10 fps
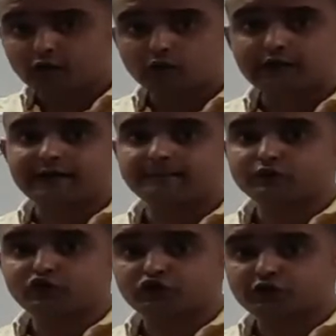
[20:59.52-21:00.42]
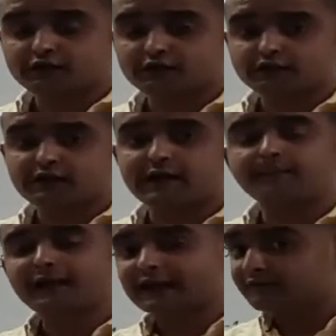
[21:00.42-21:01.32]
over ambitious and
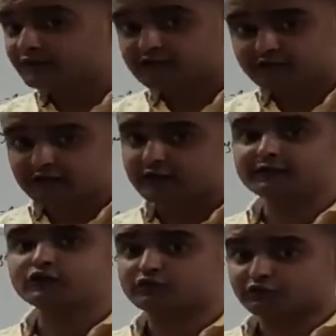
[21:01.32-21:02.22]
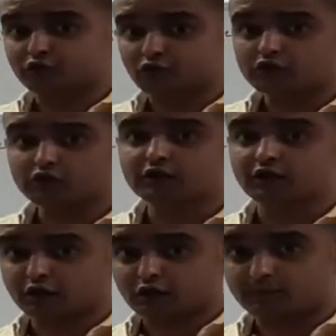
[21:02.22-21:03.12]
make every sentence of yours
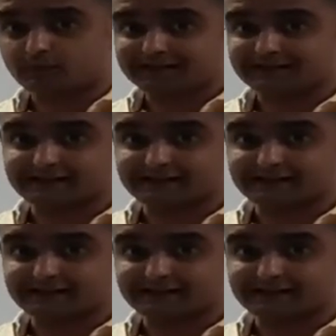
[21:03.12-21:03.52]
a complex